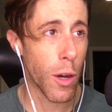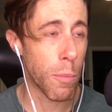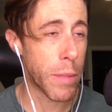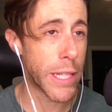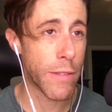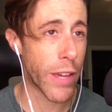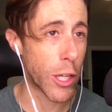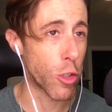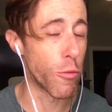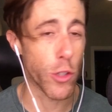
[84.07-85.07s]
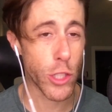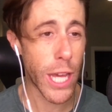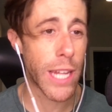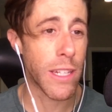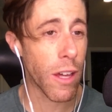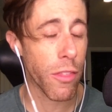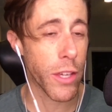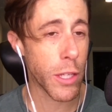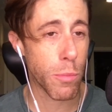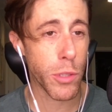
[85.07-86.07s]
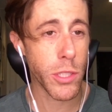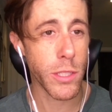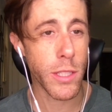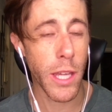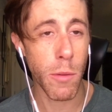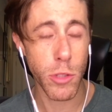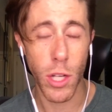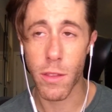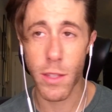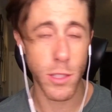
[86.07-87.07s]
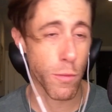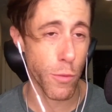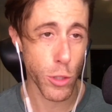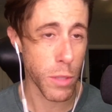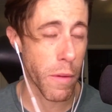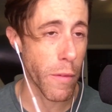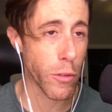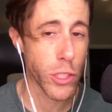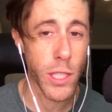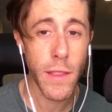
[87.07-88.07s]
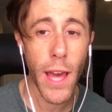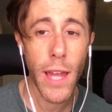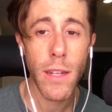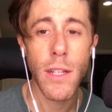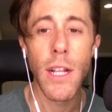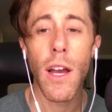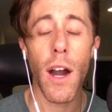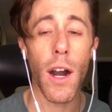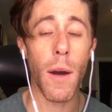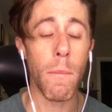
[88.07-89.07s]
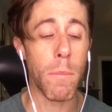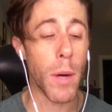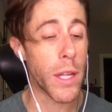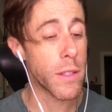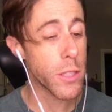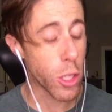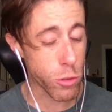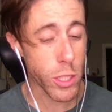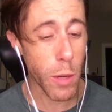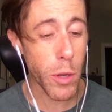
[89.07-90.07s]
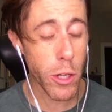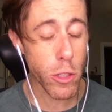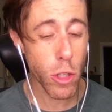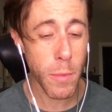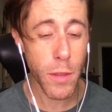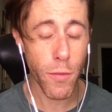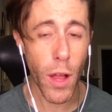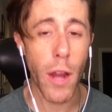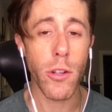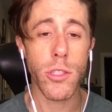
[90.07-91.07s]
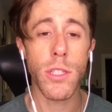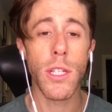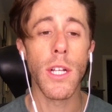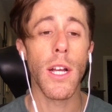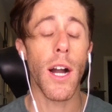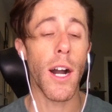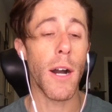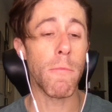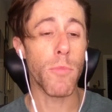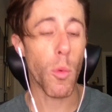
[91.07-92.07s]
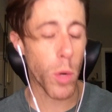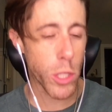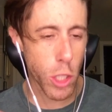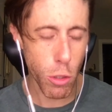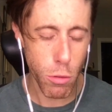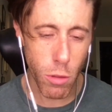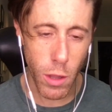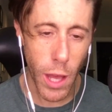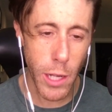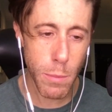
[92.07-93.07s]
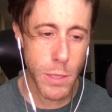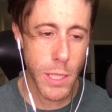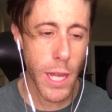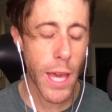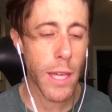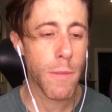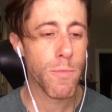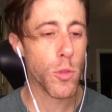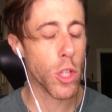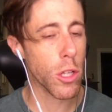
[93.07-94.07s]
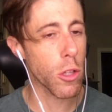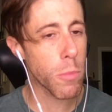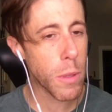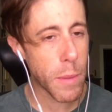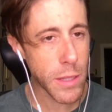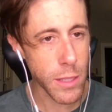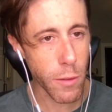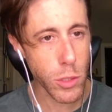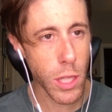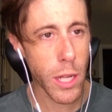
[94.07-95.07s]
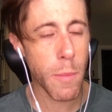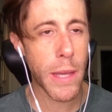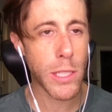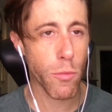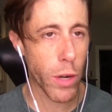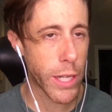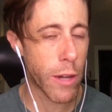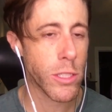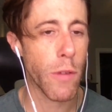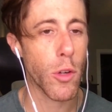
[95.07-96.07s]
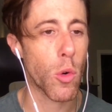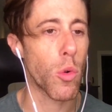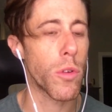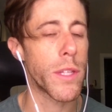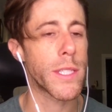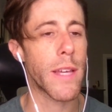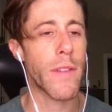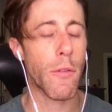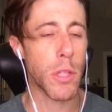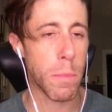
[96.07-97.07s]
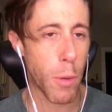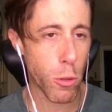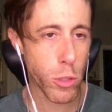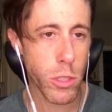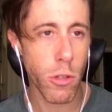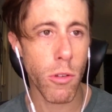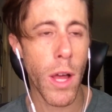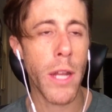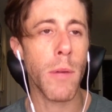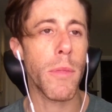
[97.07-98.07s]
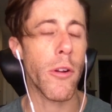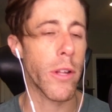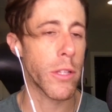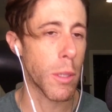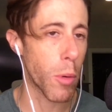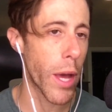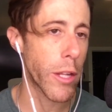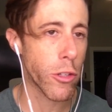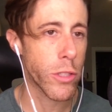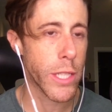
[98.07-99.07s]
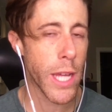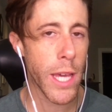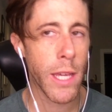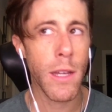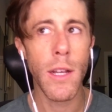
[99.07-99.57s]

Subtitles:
beating Vancouver 10-0 in a preseason game, which I think it's the first time I've ever seen that. But, you know, today we're here to talk about the Flyers. Wanted to go through the lineup today. We'll talk a little bit about the Devils lineup. As of right now, as I record this, they have not really posted their lineup. They're in a doubleheader today.